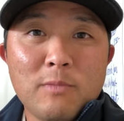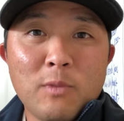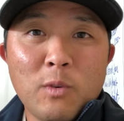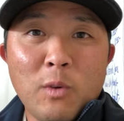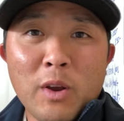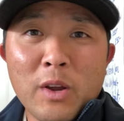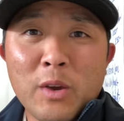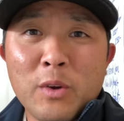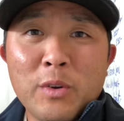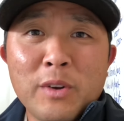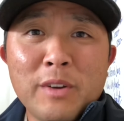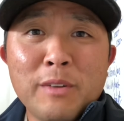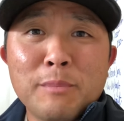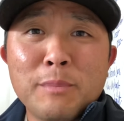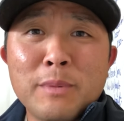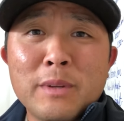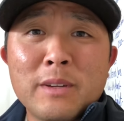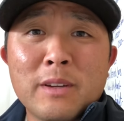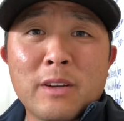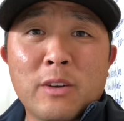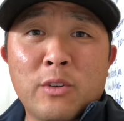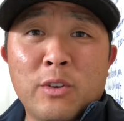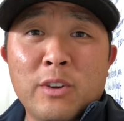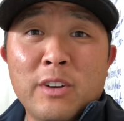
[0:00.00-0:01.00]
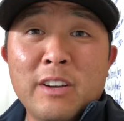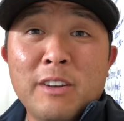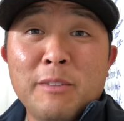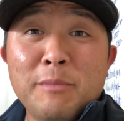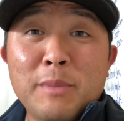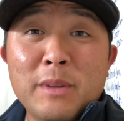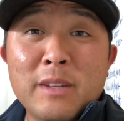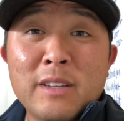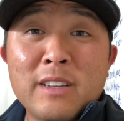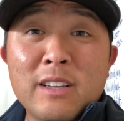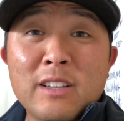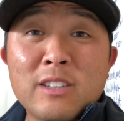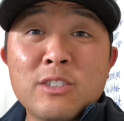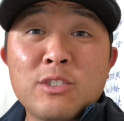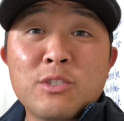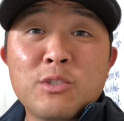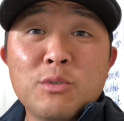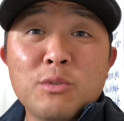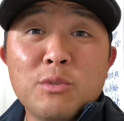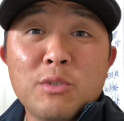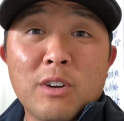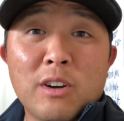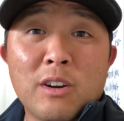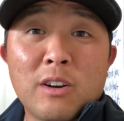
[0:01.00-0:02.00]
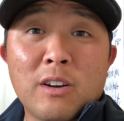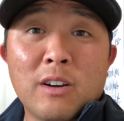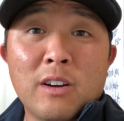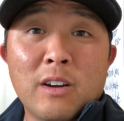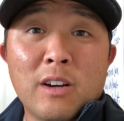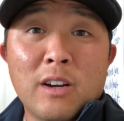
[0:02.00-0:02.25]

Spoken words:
Right? Couldn't have been done sooner.